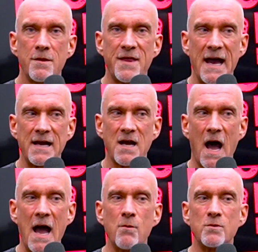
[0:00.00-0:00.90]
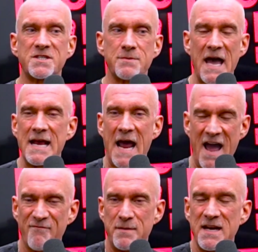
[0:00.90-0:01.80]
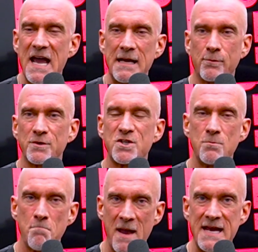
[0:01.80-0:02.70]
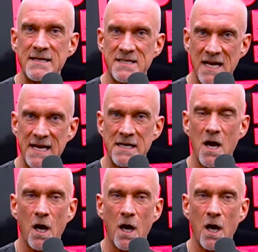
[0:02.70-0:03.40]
that I was and have been able to maintain